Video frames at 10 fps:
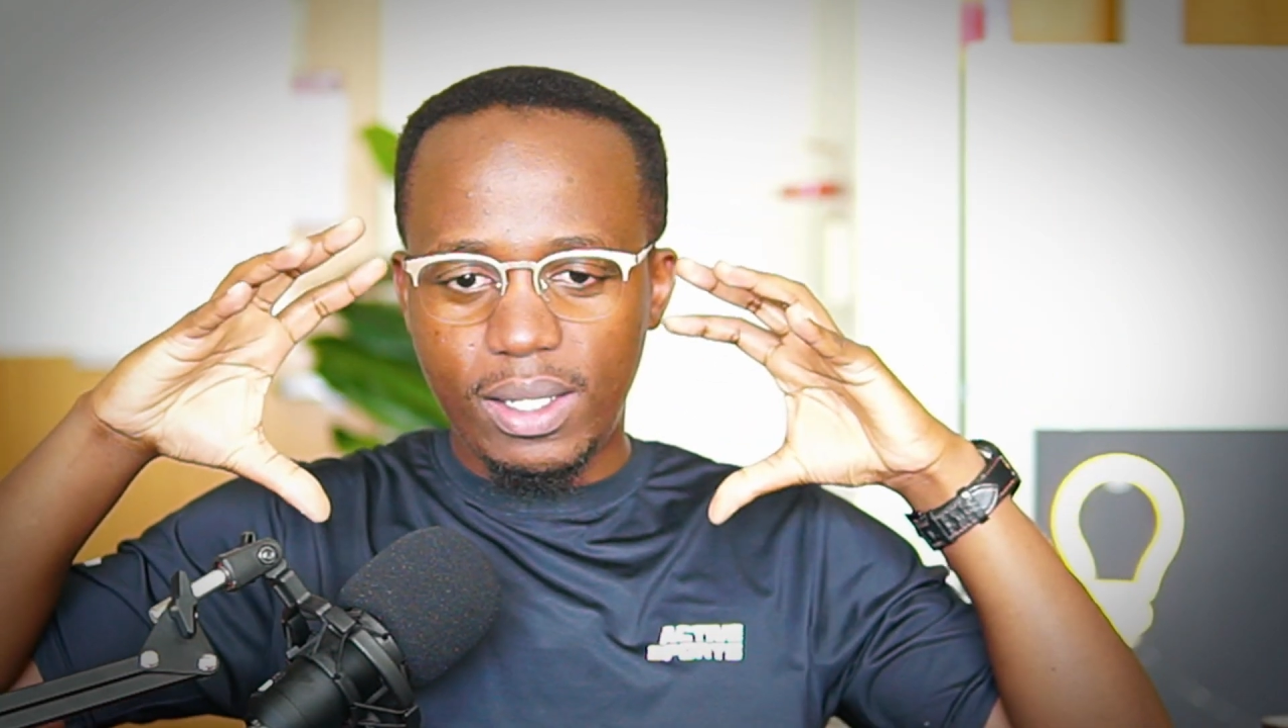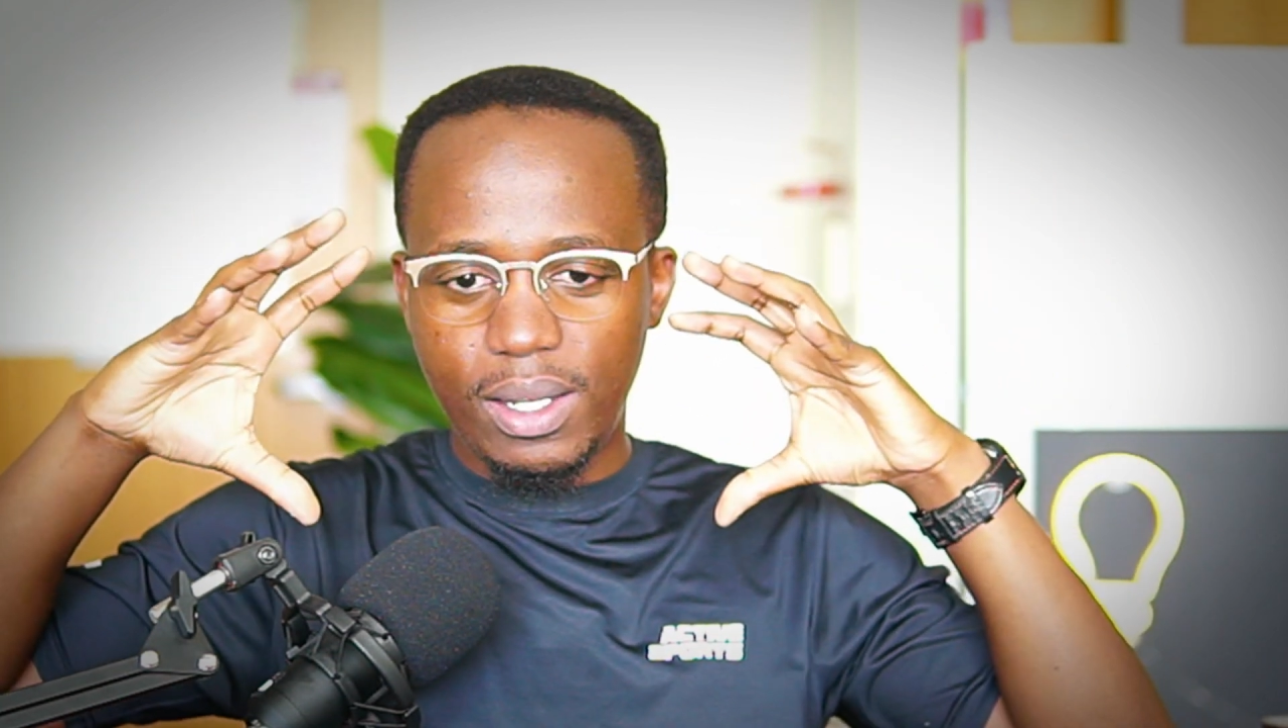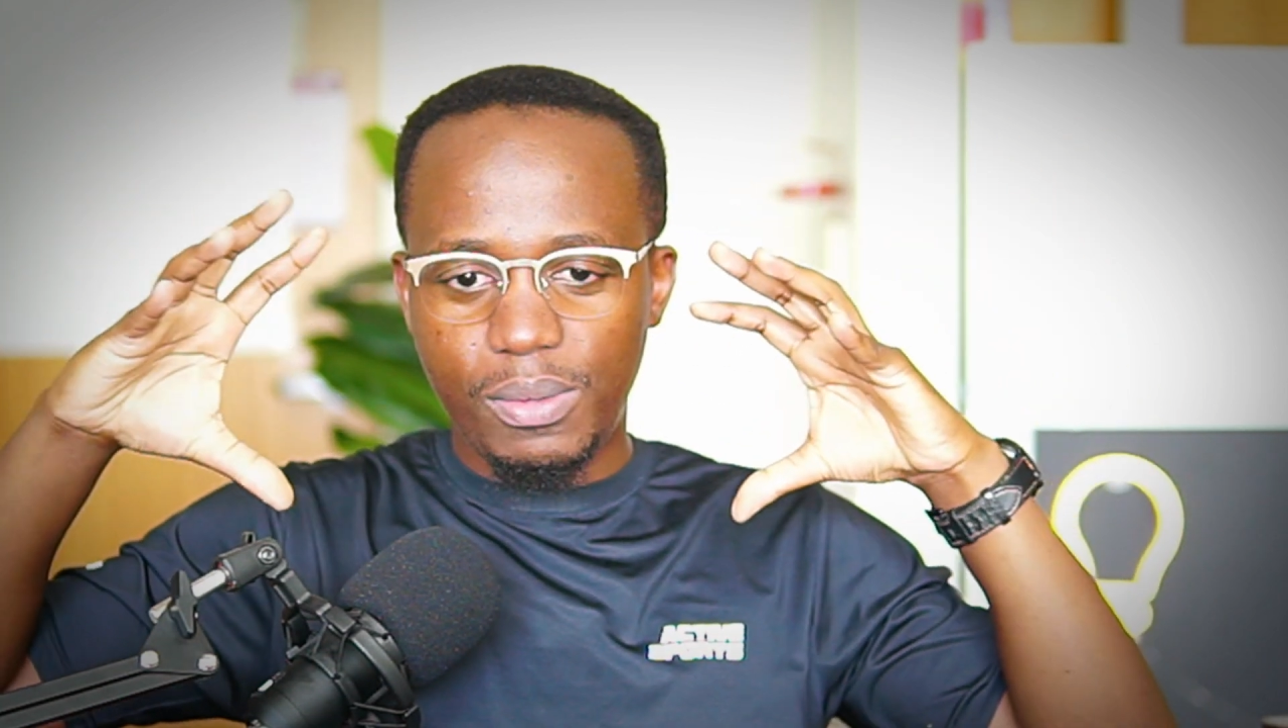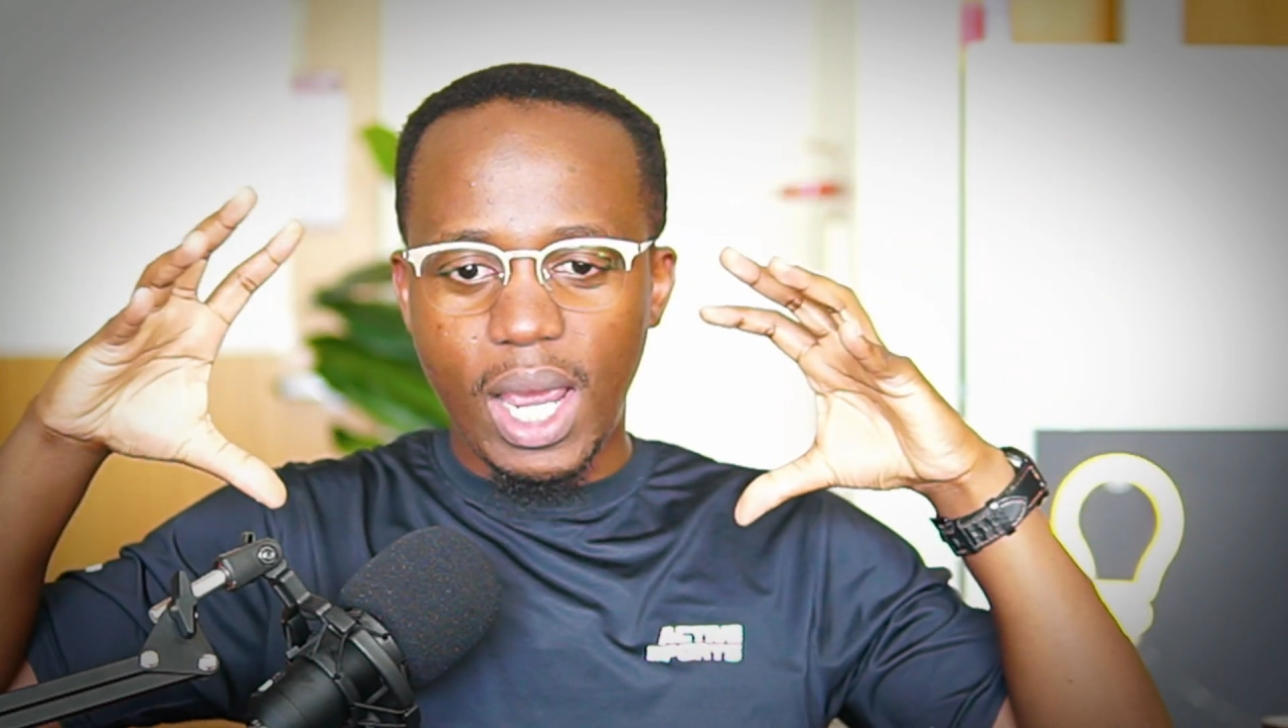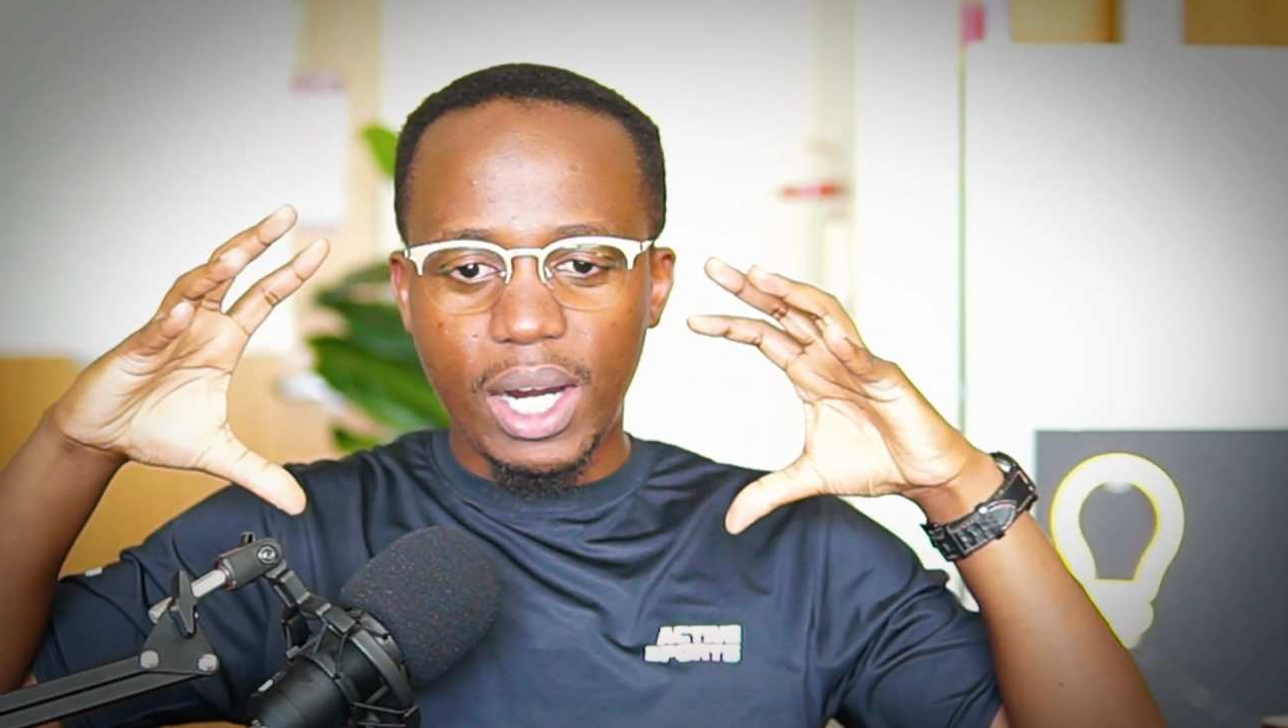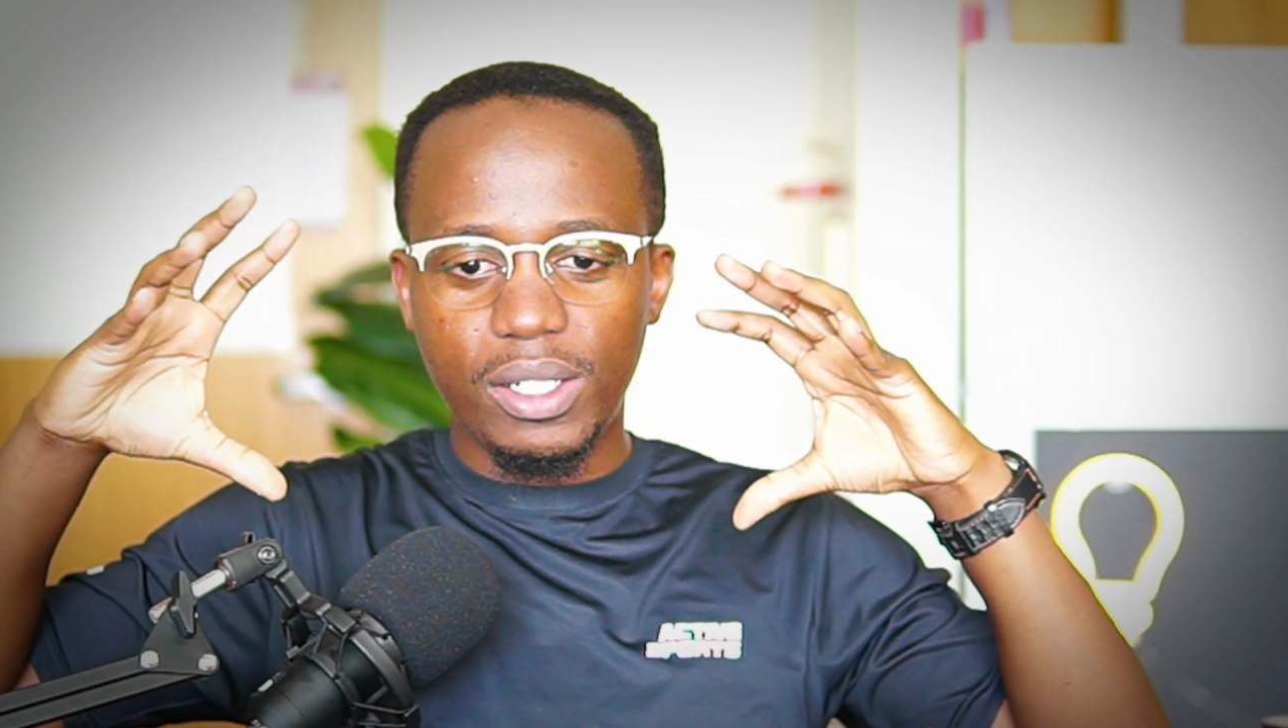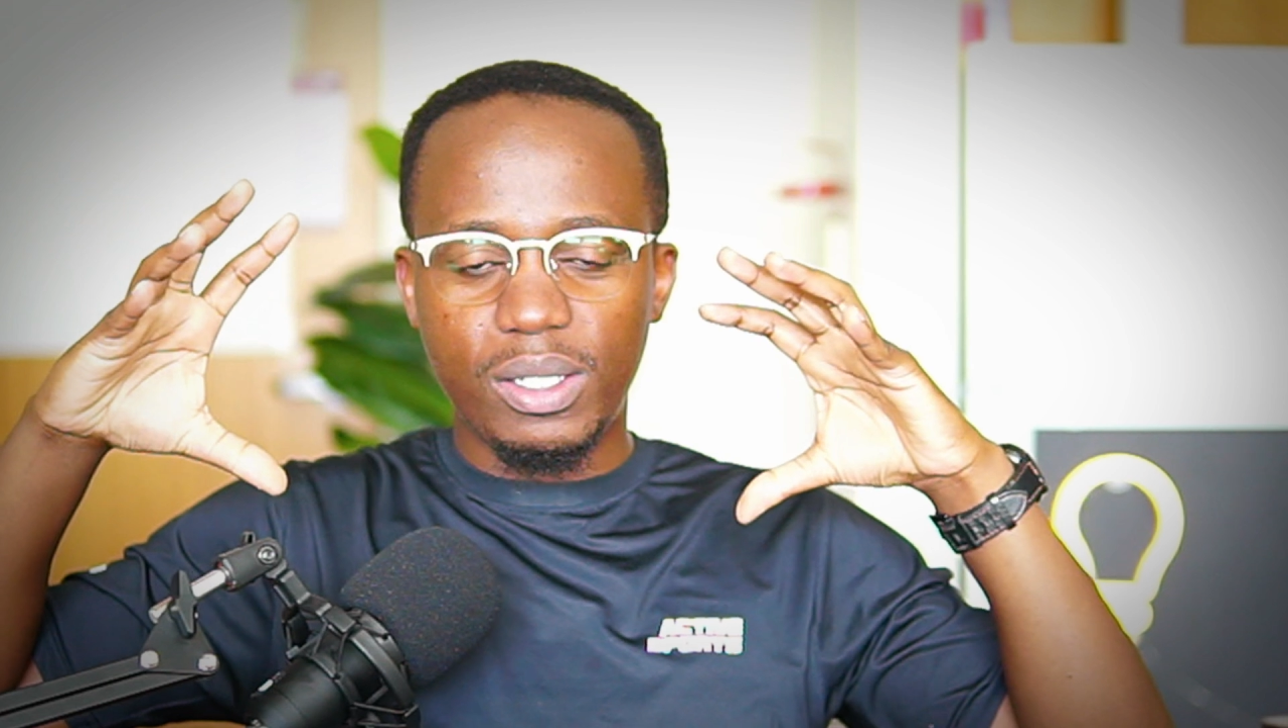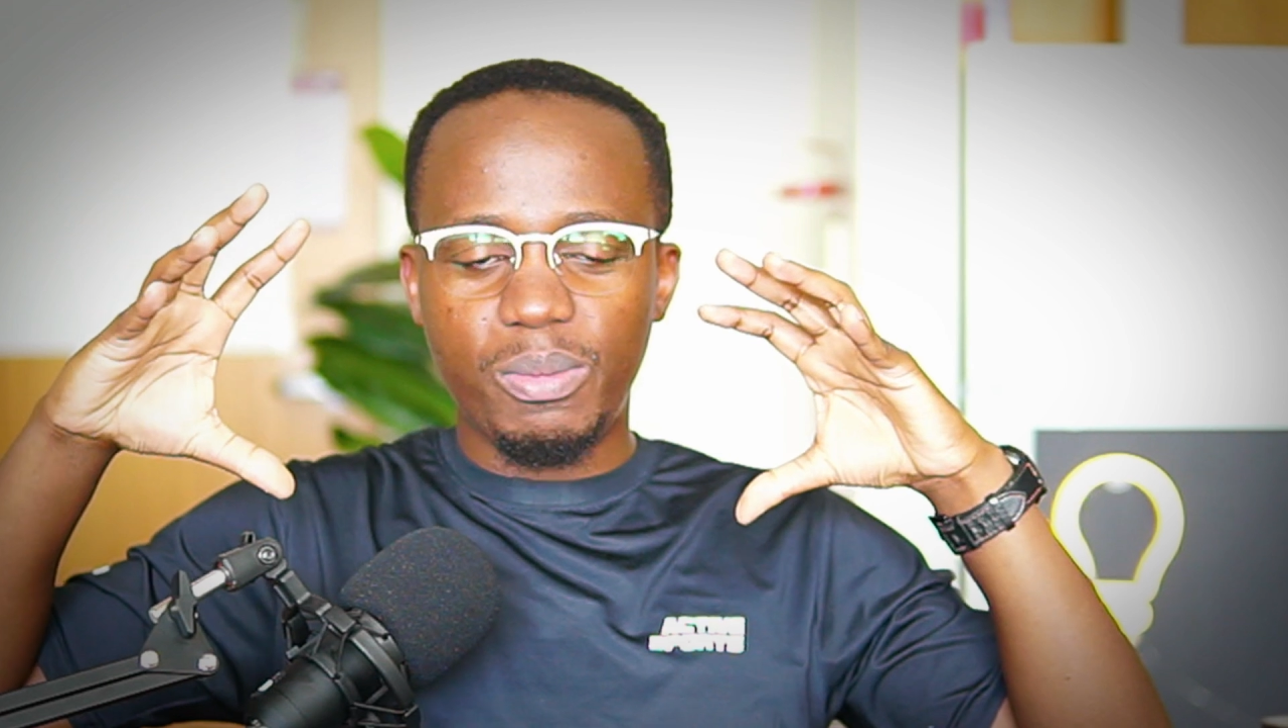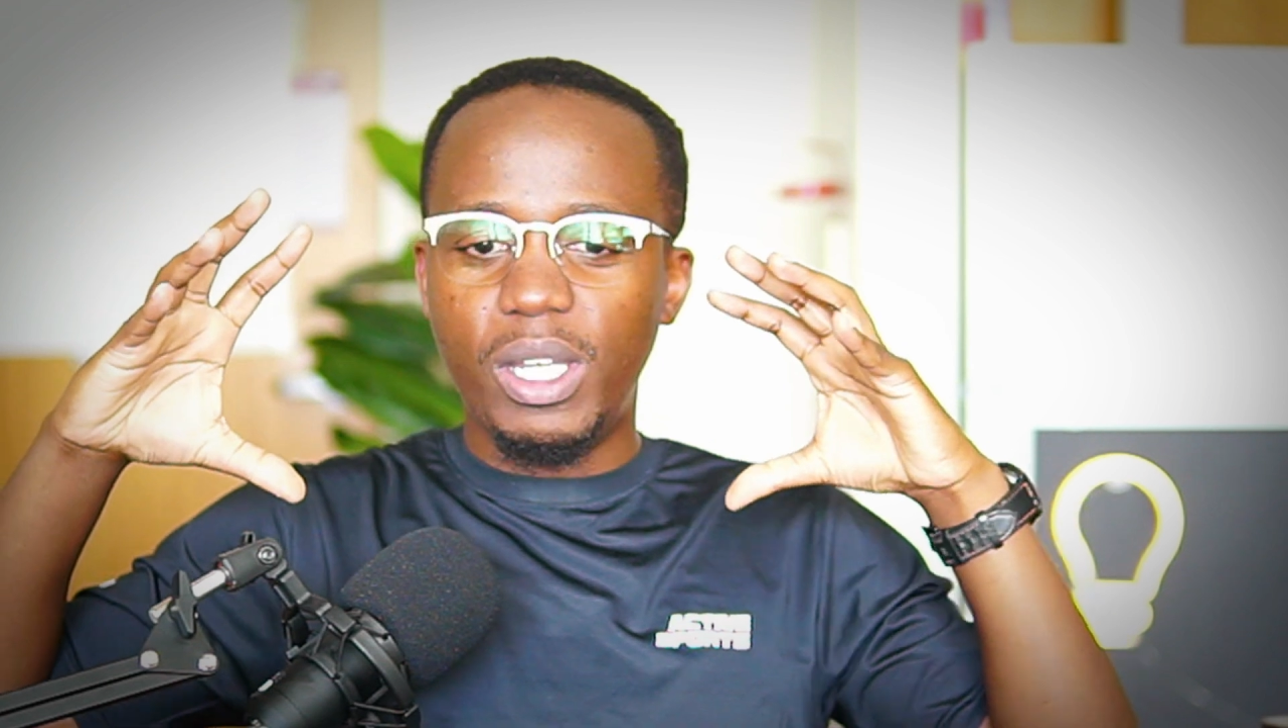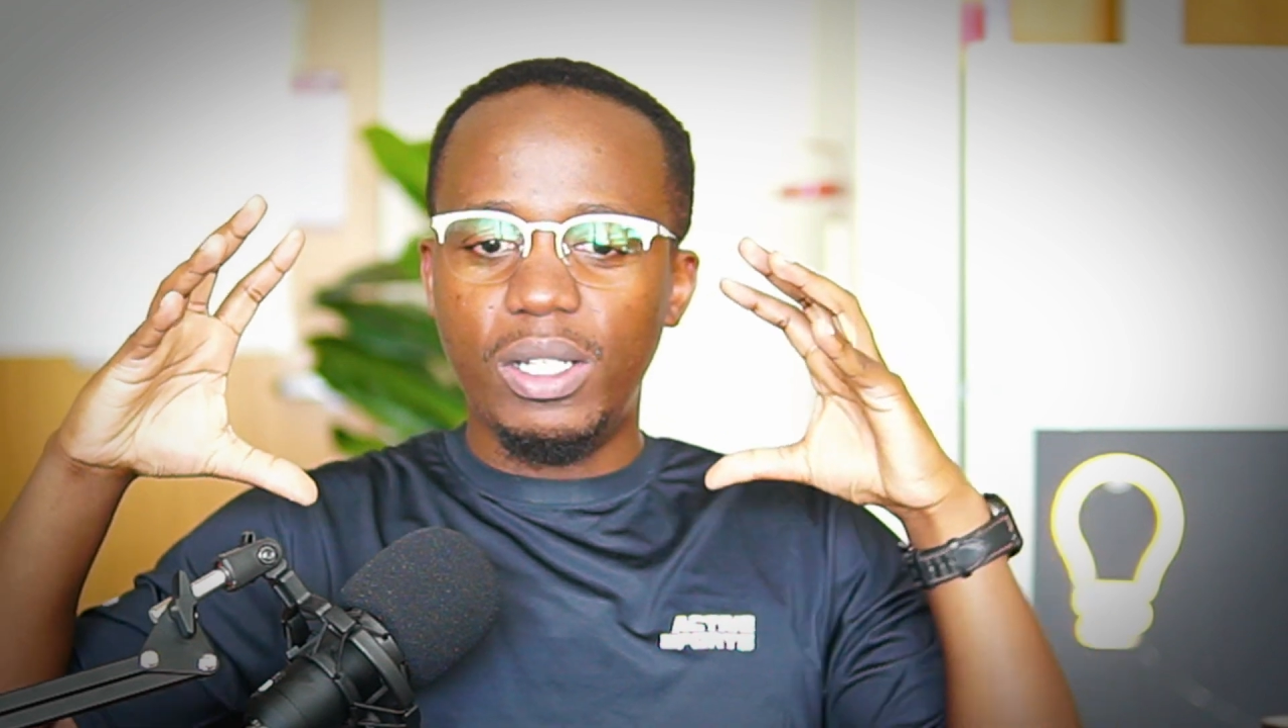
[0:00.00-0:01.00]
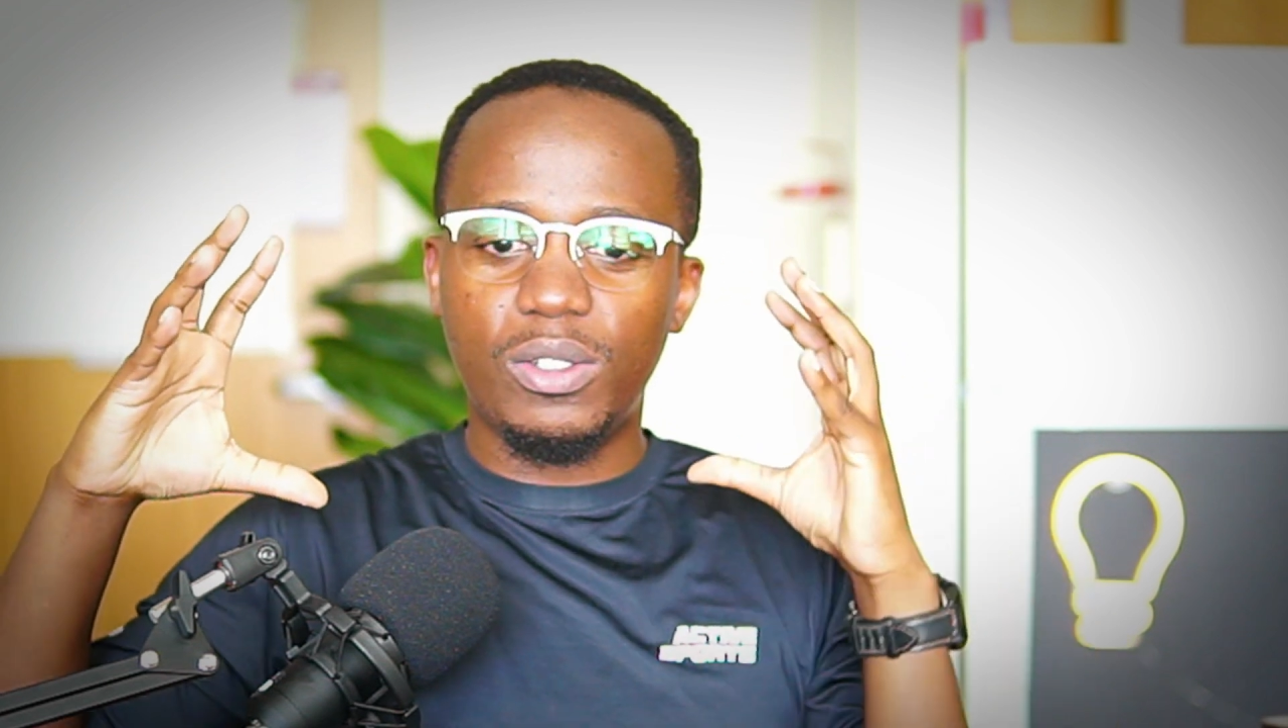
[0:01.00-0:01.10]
the reactions mean.